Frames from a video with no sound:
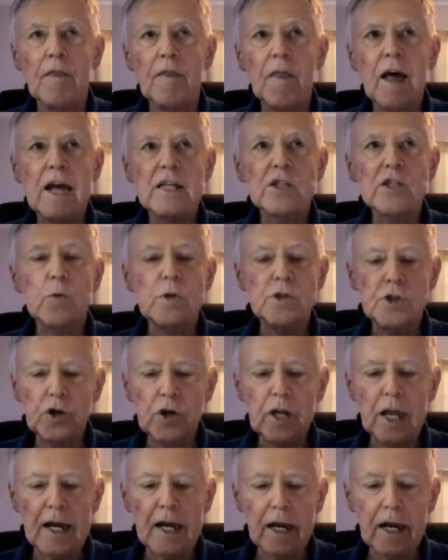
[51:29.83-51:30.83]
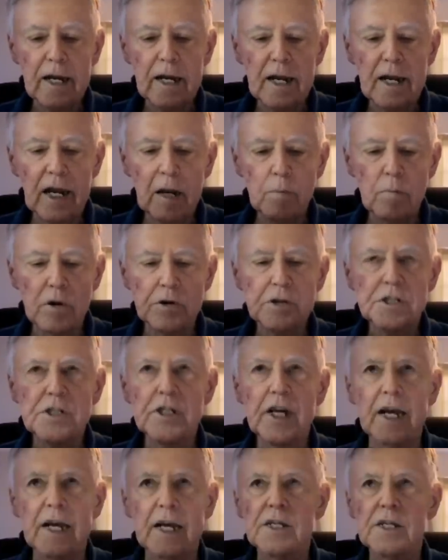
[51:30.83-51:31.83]
And that's what you get in
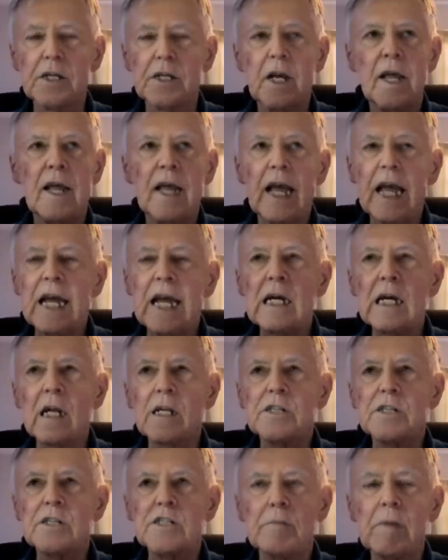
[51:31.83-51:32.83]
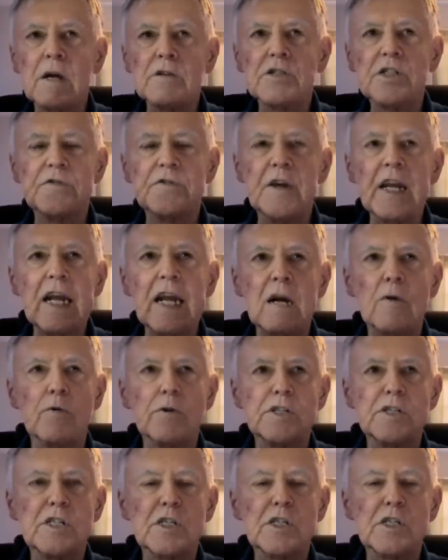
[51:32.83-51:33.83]
Hebrews 6. Endless amounts of
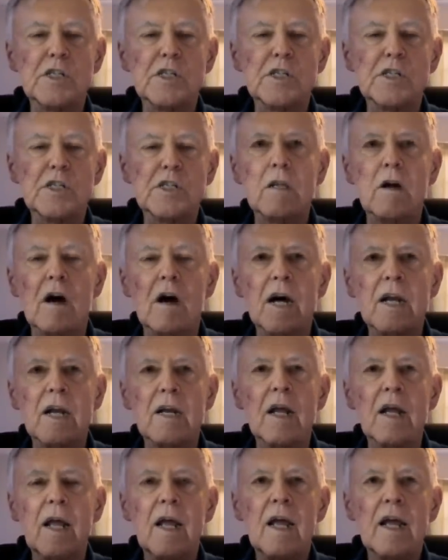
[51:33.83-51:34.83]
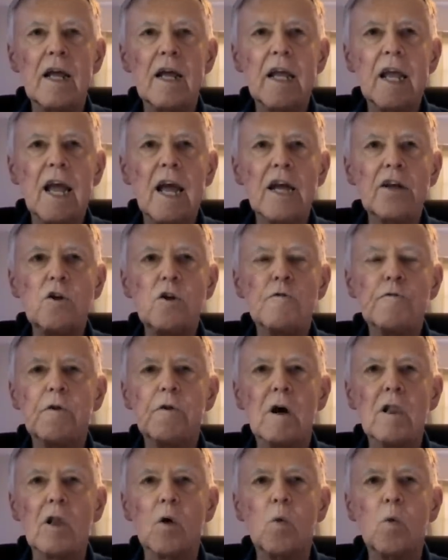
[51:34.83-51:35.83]
ink was spilled on can
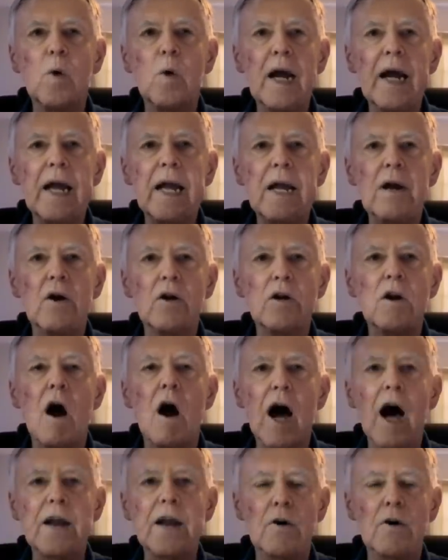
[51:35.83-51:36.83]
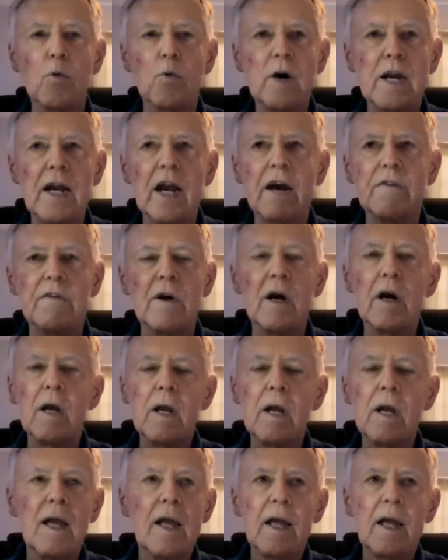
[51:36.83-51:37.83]
you fall away or not or
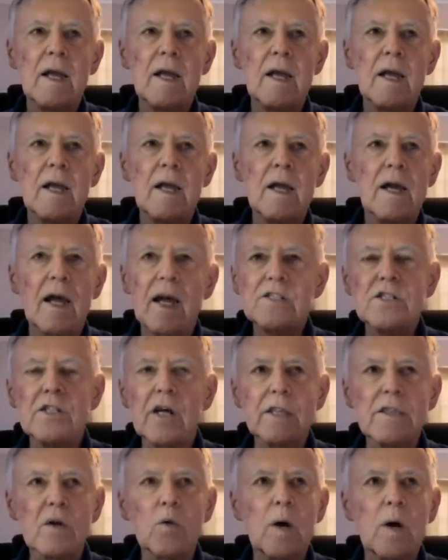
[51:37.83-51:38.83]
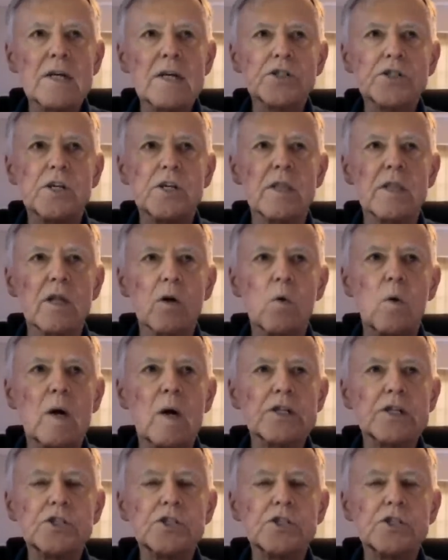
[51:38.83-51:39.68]
whatever. That's not the question.